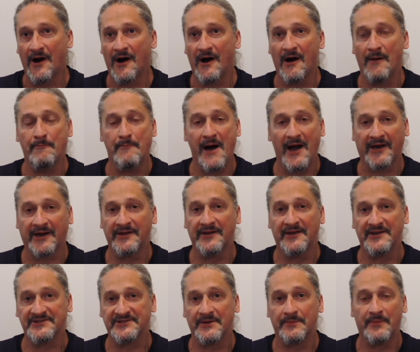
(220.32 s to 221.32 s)
uh,
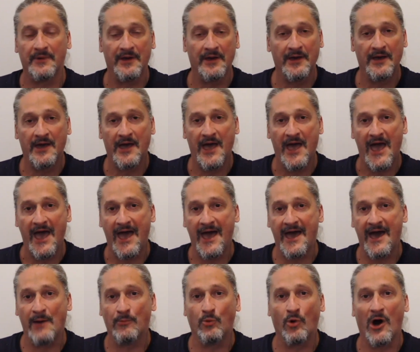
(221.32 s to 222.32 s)
mechanism
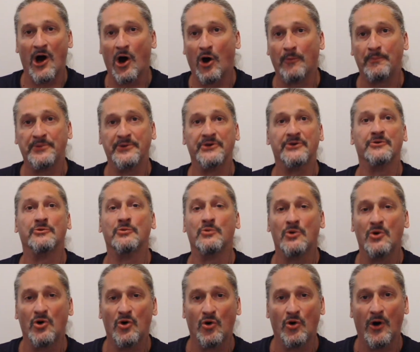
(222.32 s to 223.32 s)
and will help
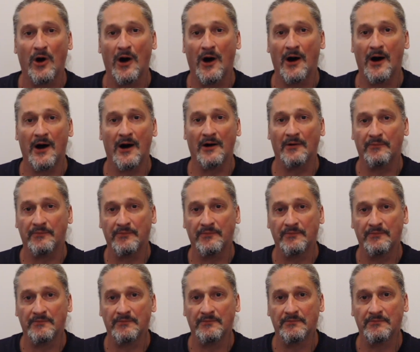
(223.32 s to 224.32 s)
you uh,
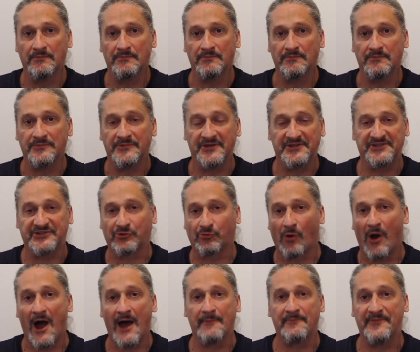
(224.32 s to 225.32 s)

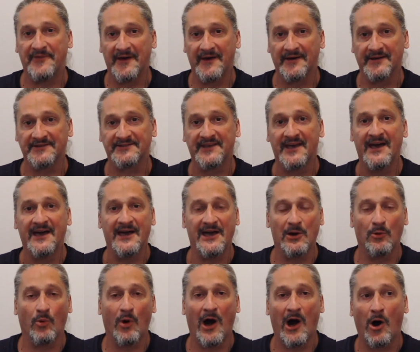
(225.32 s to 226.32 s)
describe things.
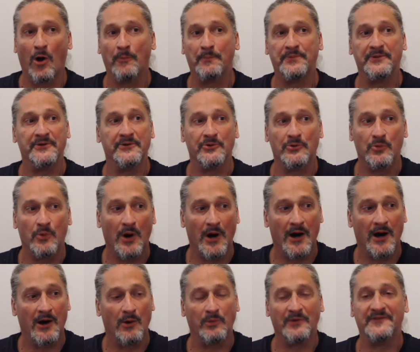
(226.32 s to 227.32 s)
It will help
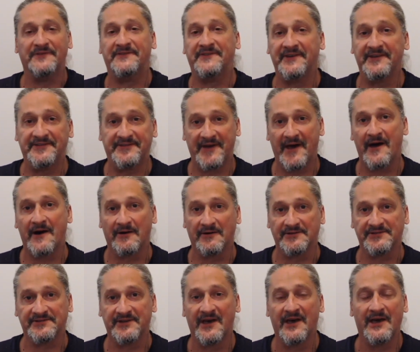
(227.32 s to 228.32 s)
you uh, with
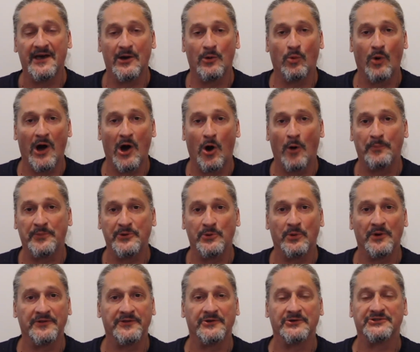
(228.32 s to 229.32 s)
details. It will help
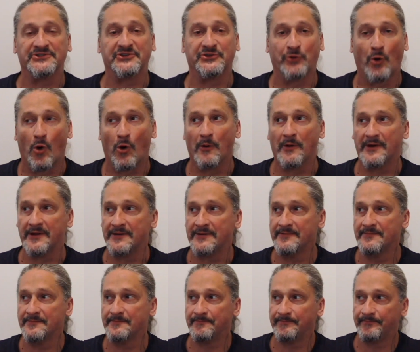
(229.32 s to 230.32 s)
you with your story.